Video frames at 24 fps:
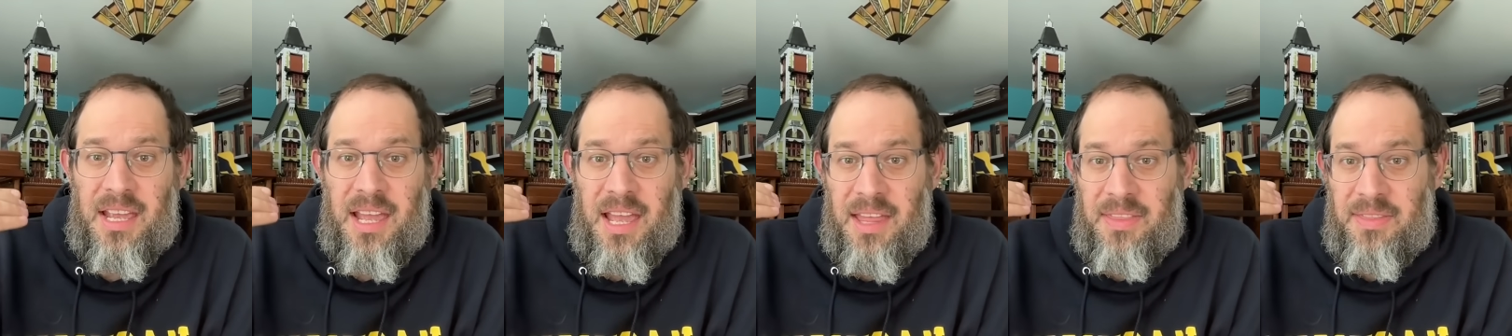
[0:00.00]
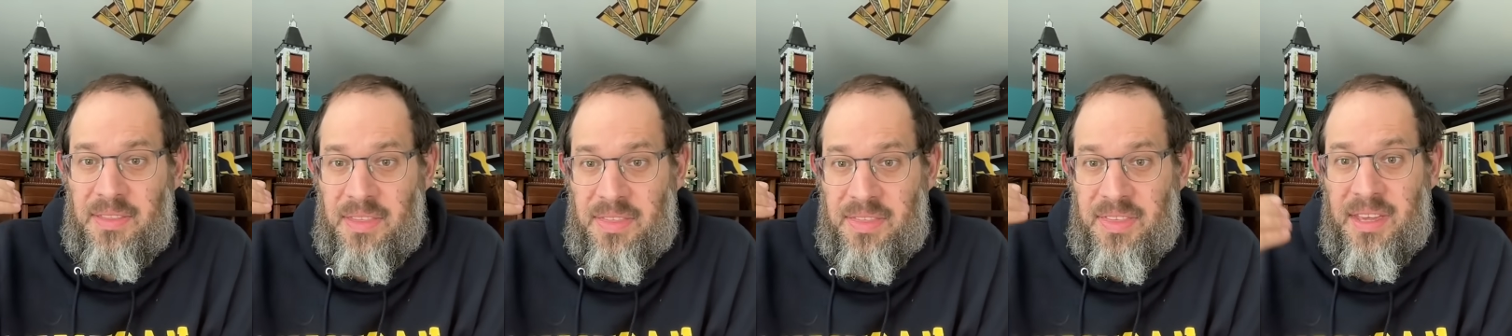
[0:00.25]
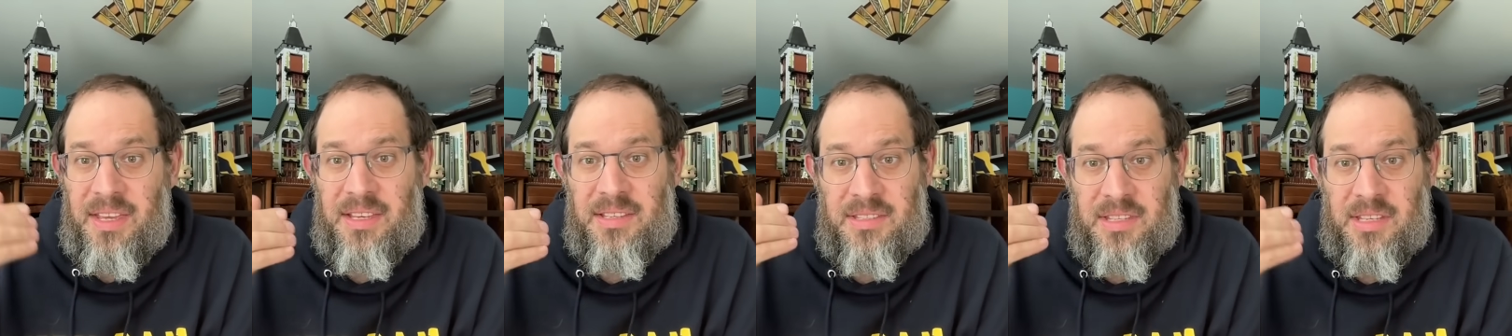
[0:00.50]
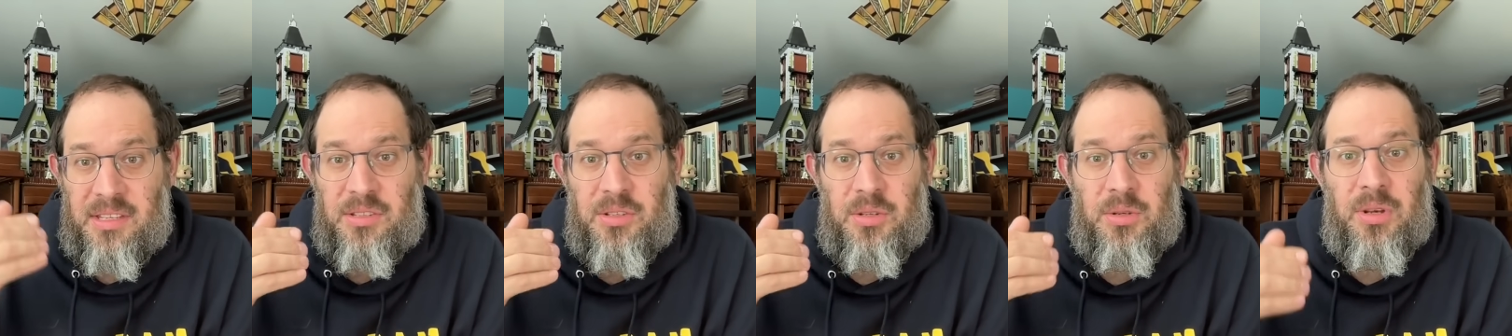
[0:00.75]
and the things
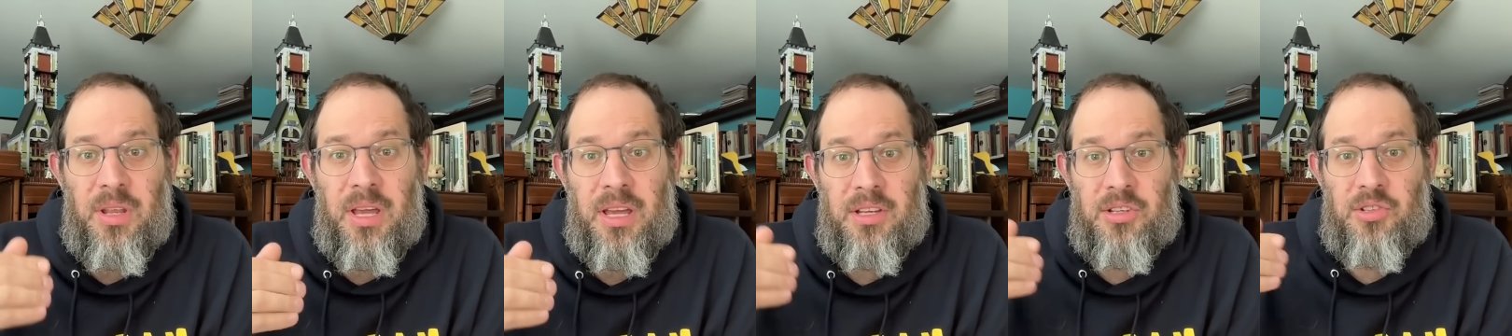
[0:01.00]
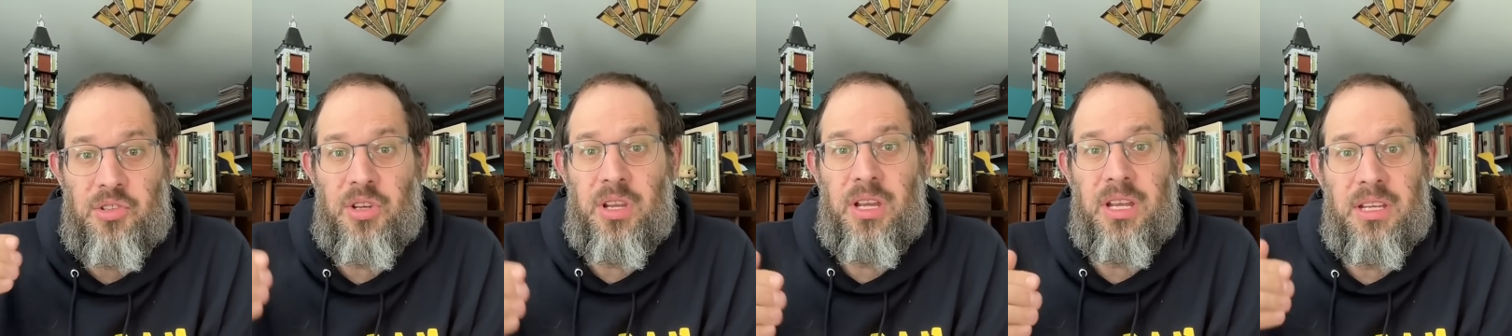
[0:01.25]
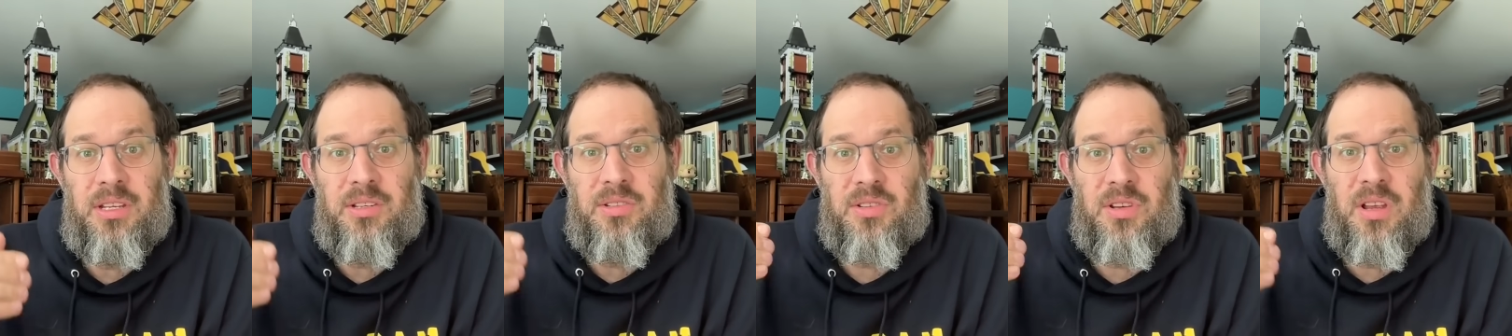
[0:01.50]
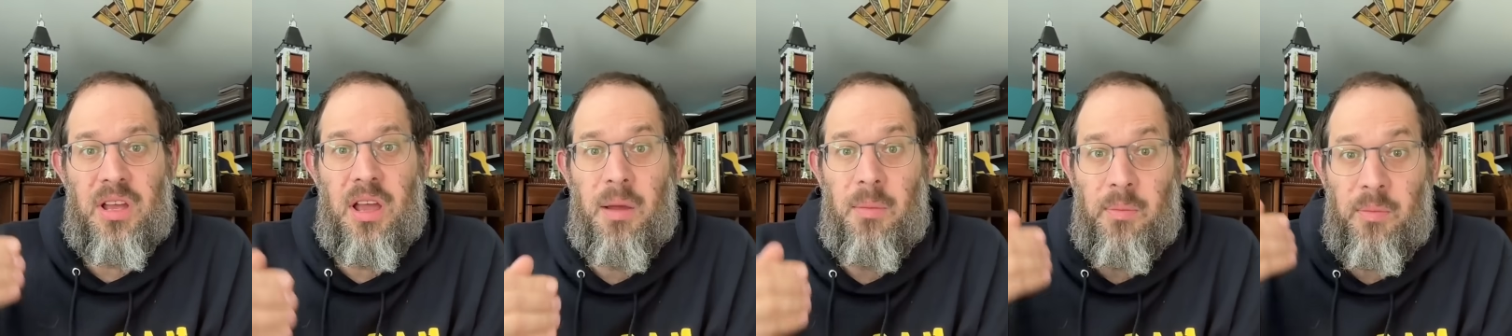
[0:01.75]
that do not change
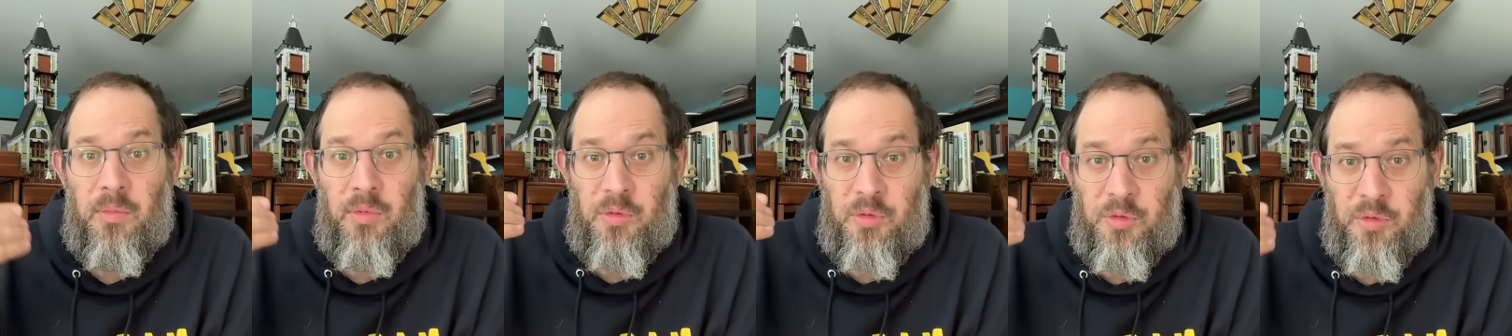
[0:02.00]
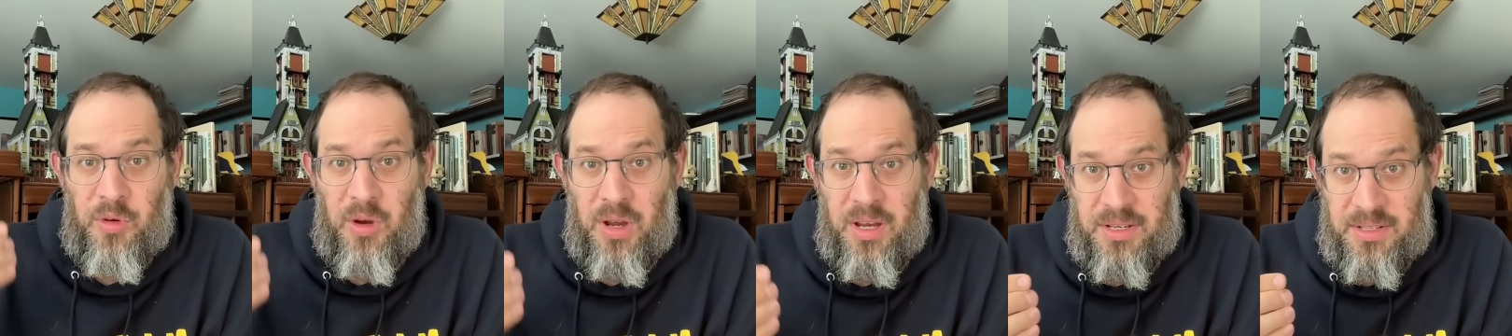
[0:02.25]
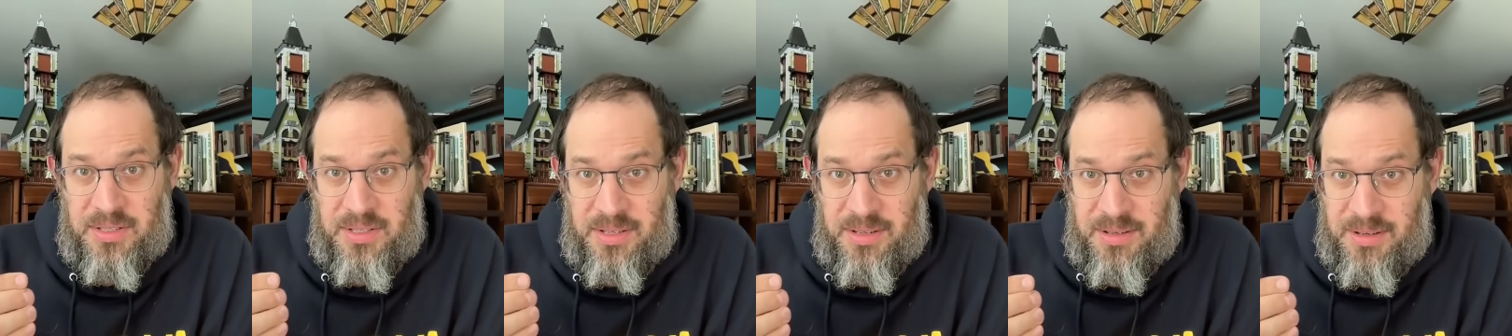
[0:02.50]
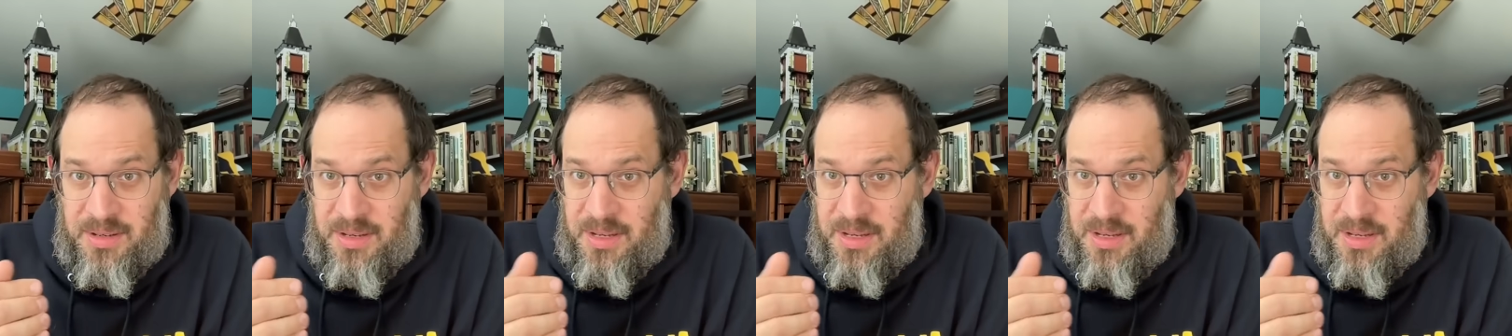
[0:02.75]
up front.